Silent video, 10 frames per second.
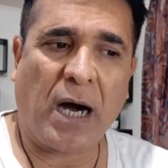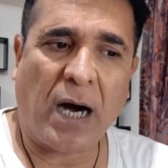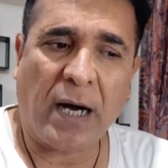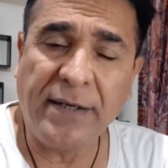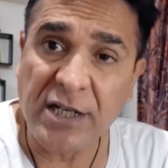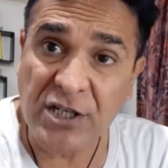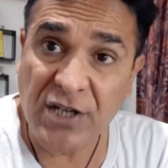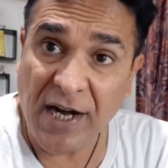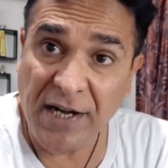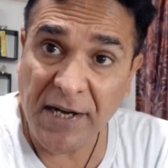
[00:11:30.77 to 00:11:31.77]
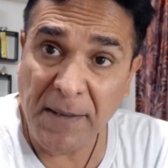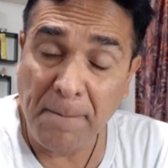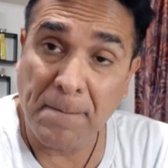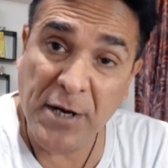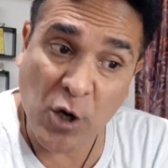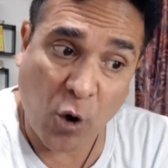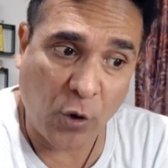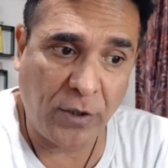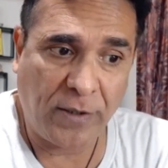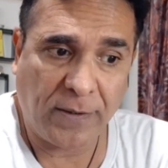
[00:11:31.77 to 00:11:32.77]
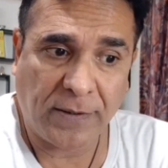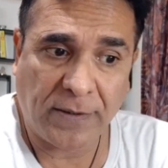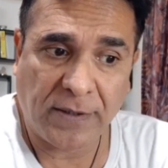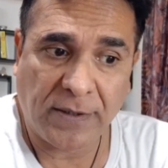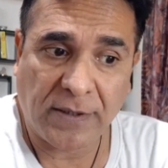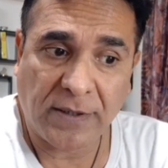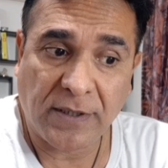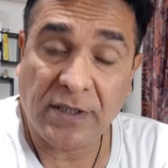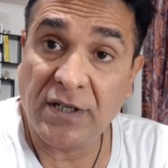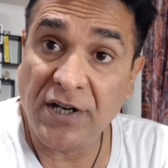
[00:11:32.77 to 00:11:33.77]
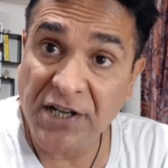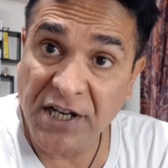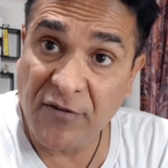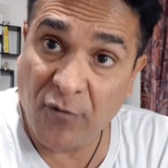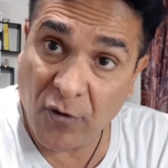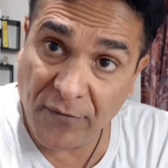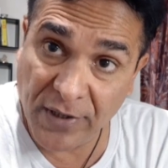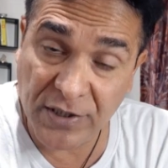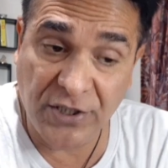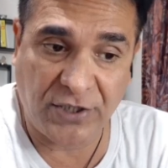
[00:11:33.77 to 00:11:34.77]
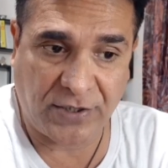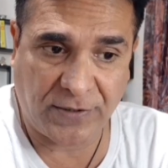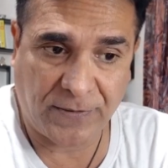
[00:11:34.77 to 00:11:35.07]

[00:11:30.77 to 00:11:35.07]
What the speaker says: understanding beyond the need for words.